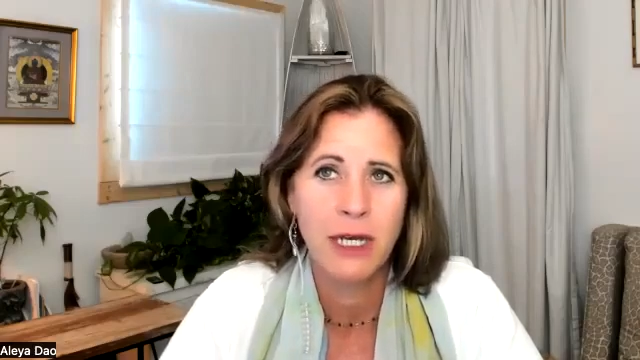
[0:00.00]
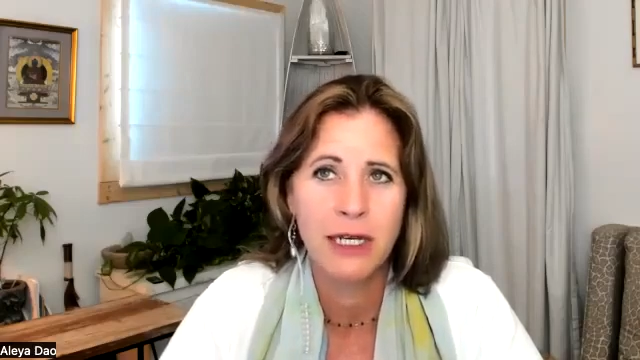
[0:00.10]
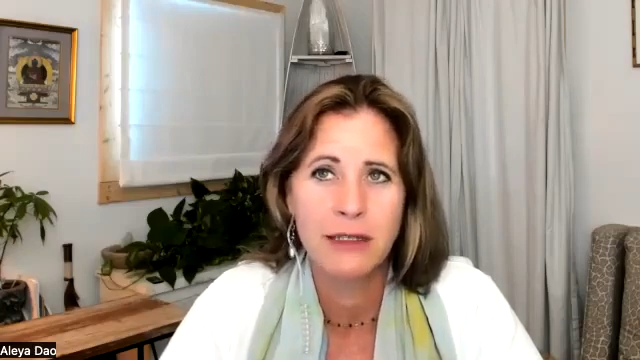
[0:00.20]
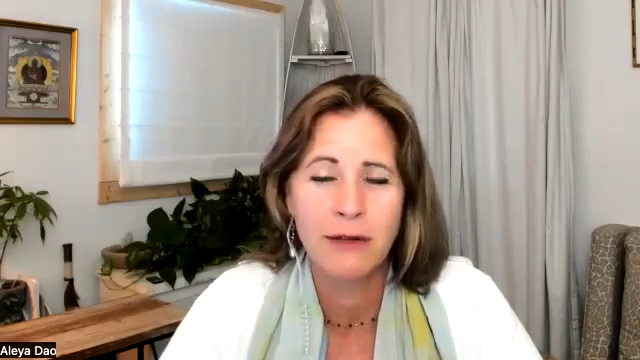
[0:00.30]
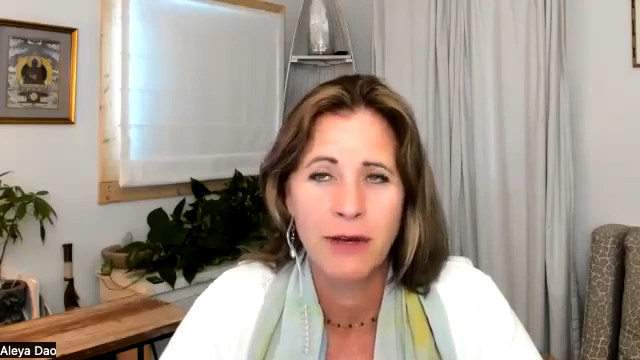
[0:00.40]

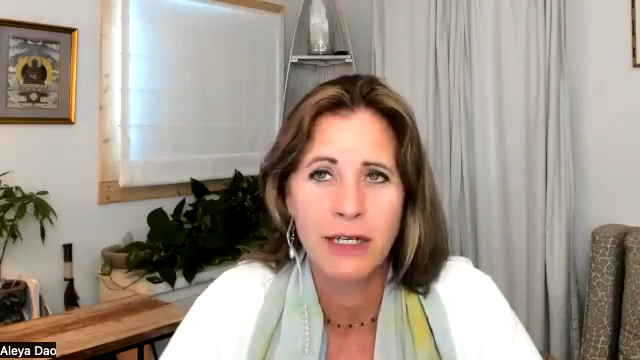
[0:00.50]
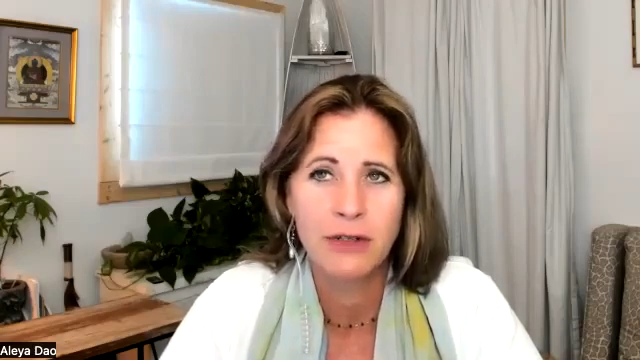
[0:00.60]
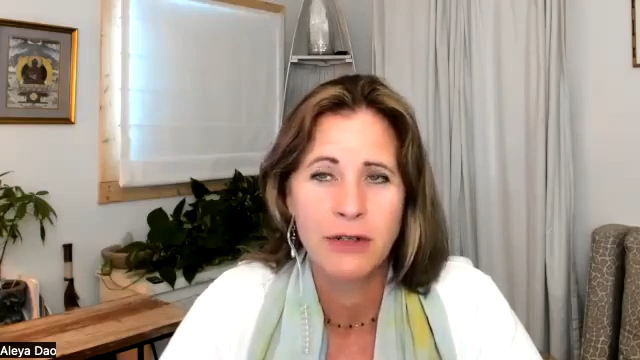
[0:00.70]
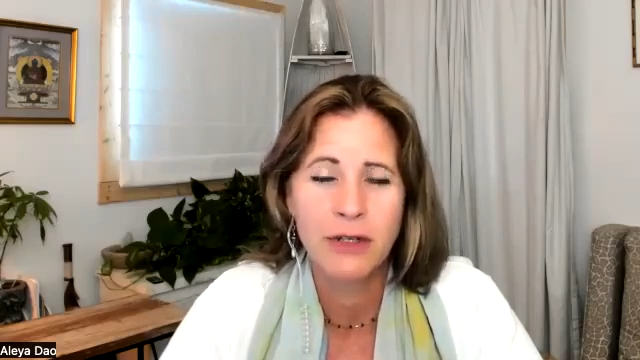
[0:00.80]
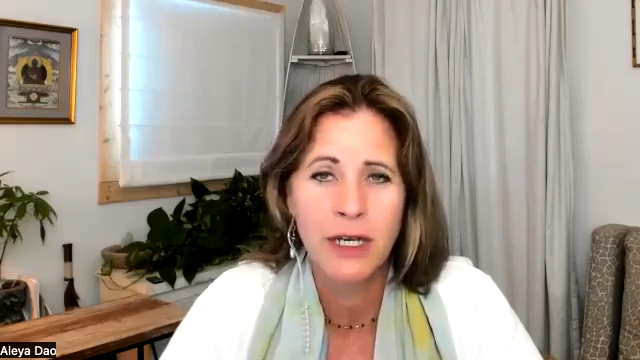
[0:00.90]
guides,
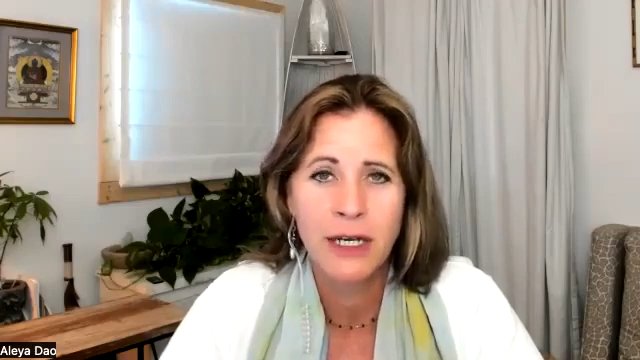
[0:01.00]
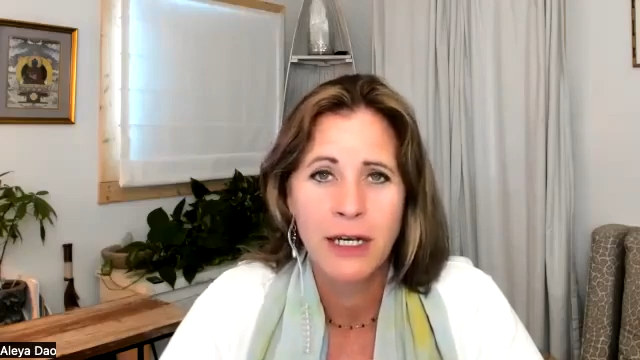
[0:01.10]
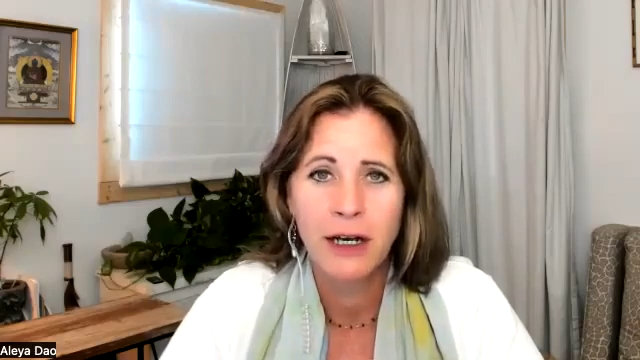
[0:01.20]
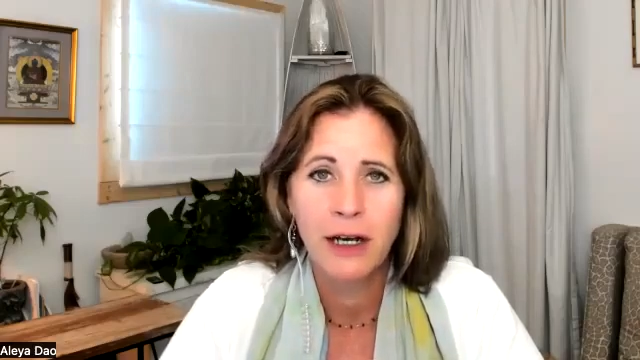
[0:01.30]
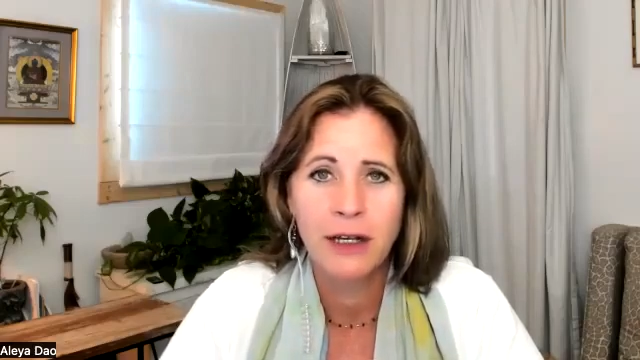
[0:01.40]
advisors,
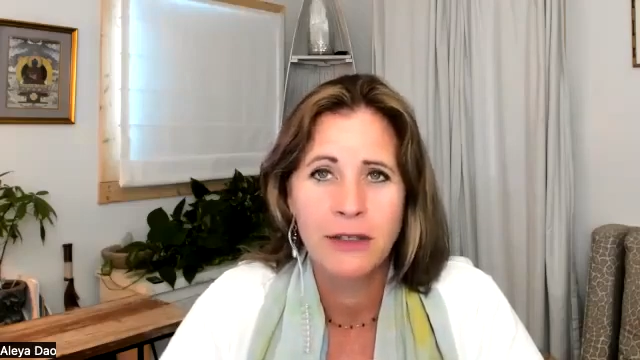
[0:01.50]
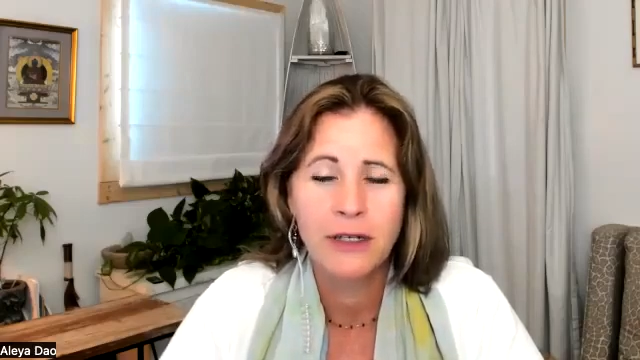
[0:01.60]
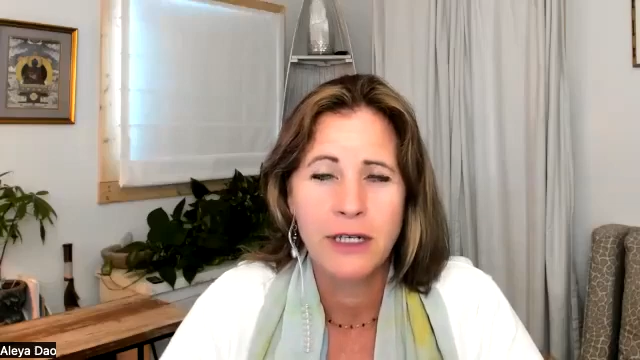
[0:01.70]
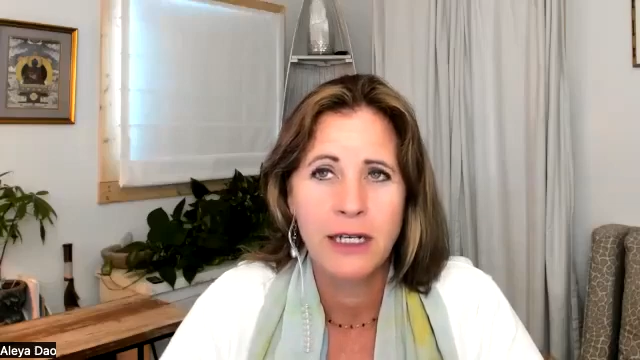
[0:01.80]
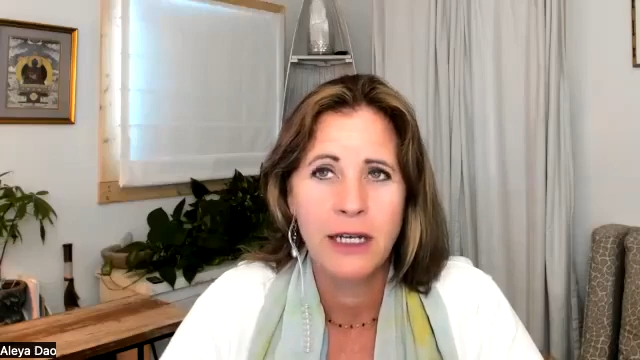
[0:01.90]
all
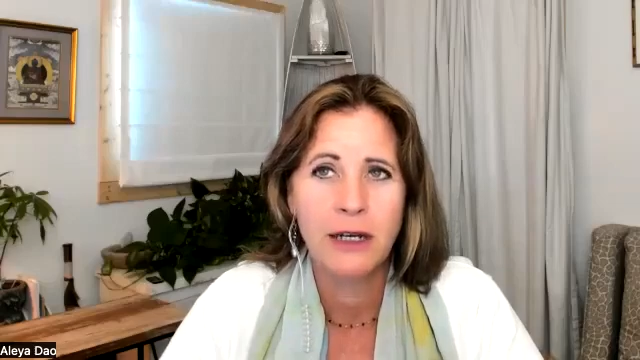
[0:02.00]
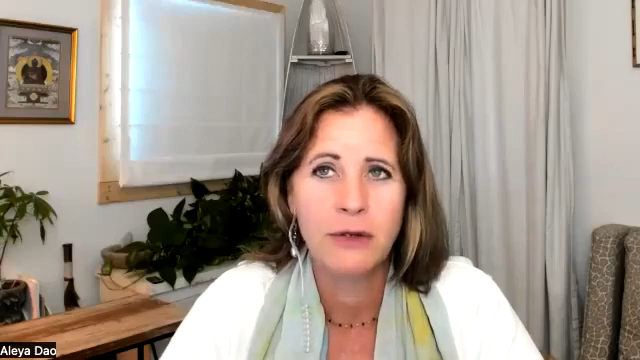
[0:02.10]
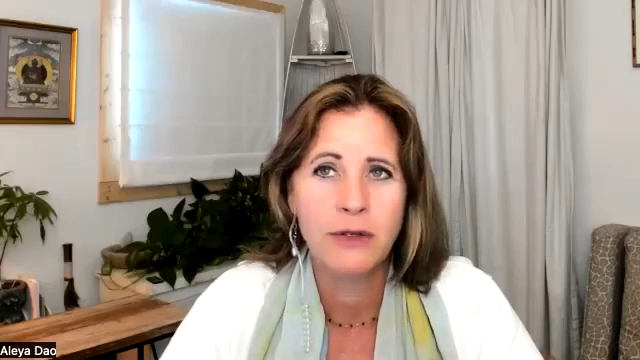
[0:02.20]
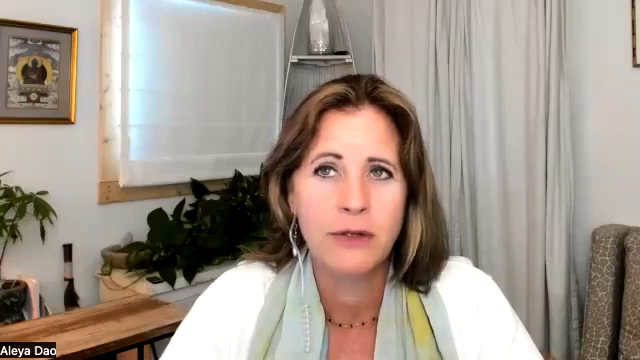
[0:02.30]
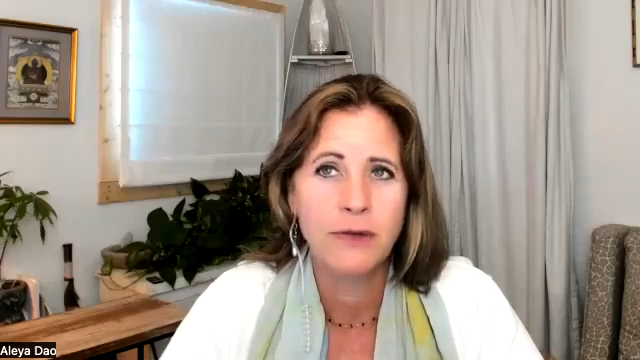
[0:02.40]
sitting in
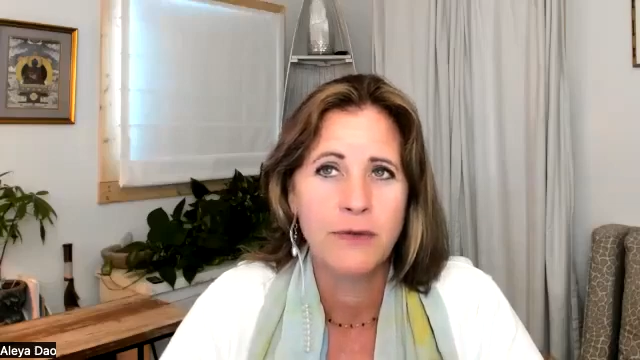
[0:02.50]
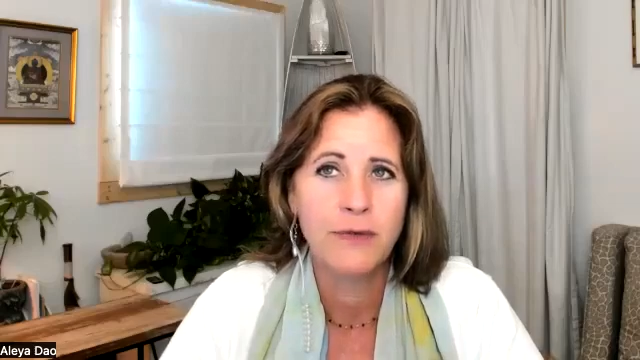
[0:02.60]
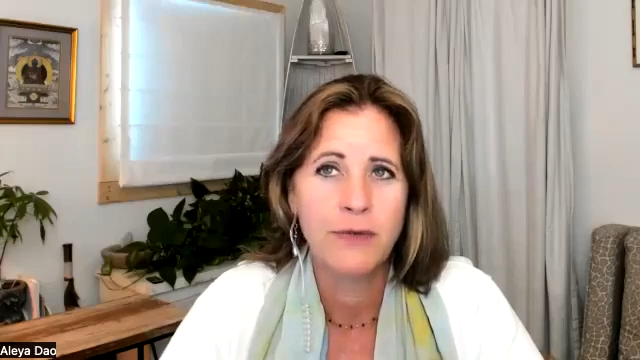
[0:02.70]
council,